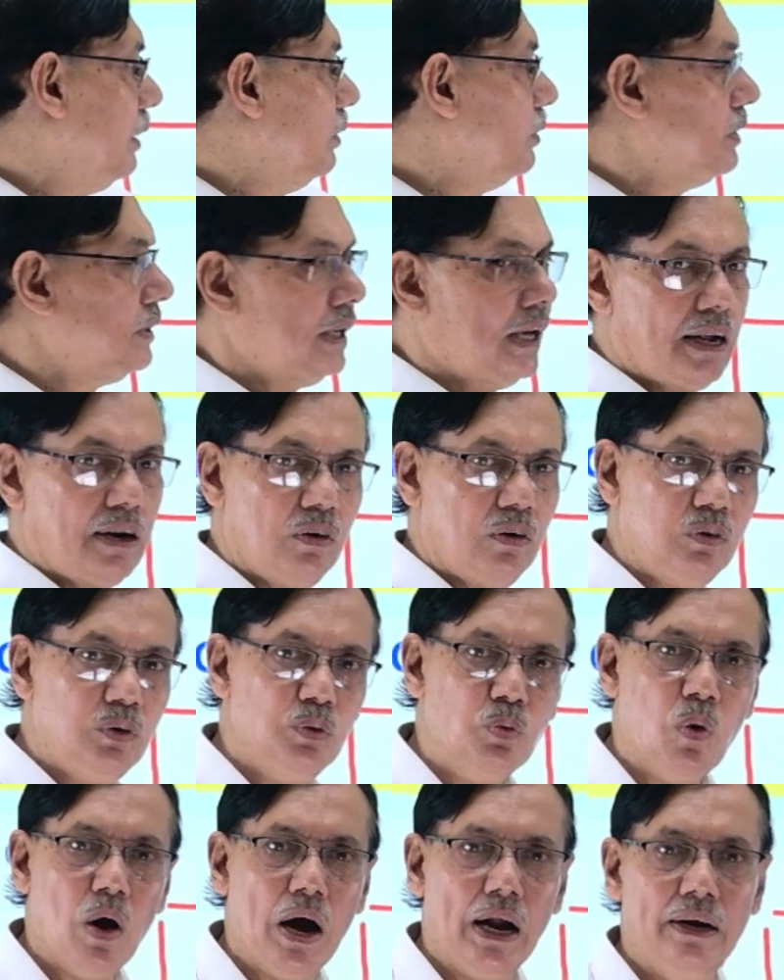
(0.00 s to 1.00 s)
is around
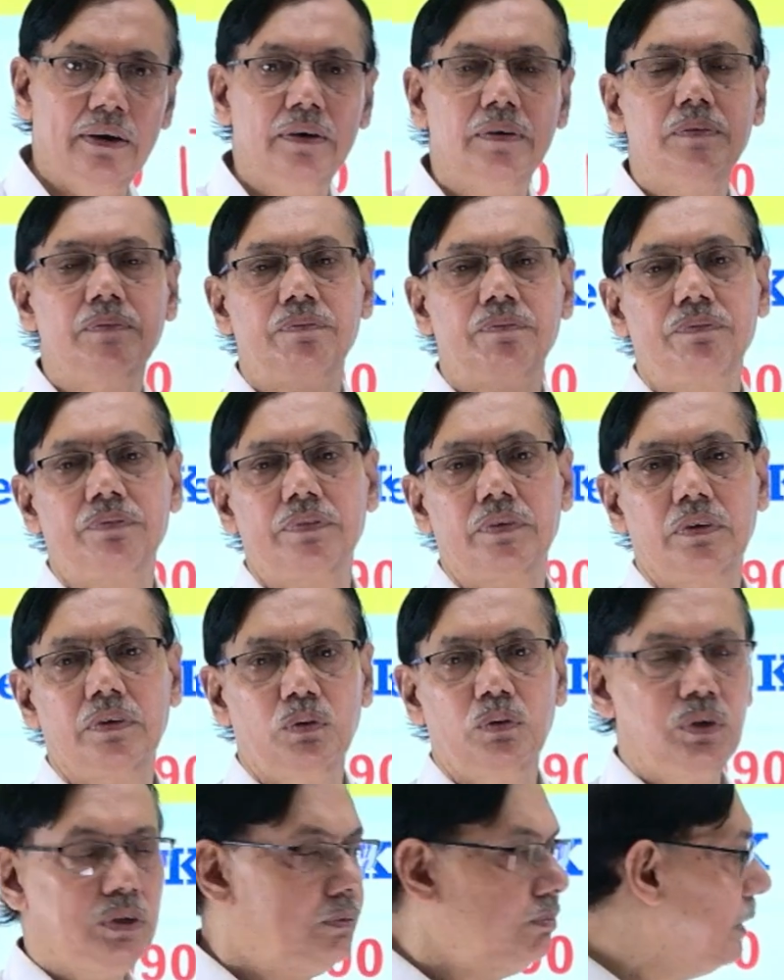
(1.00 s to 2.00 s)
1,
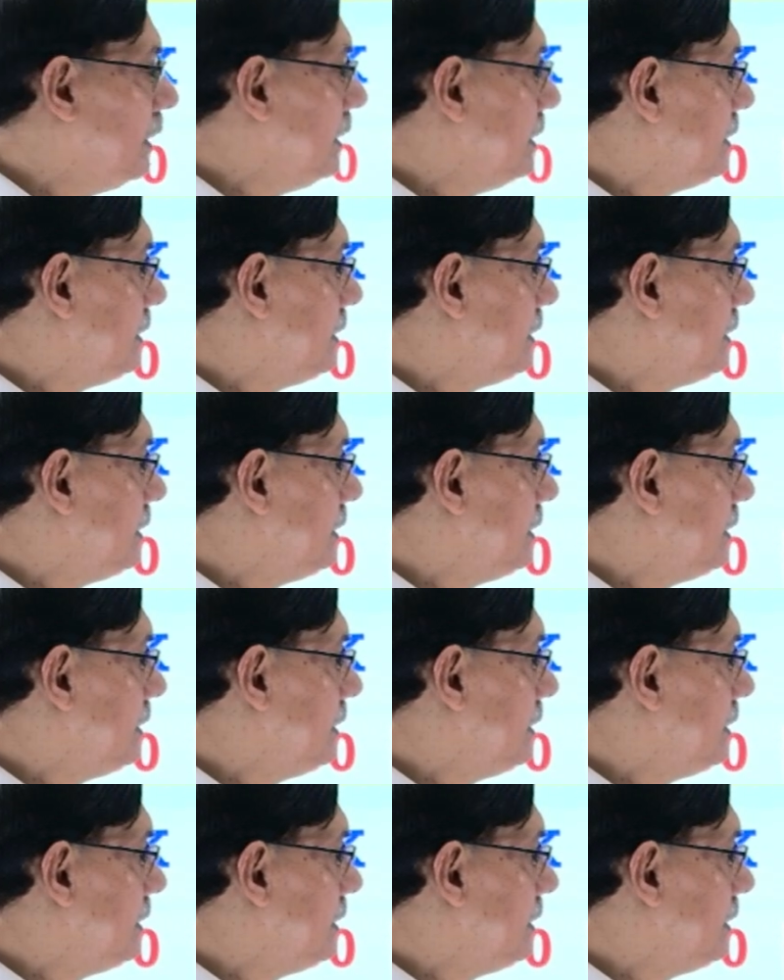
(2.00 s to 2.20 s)
which means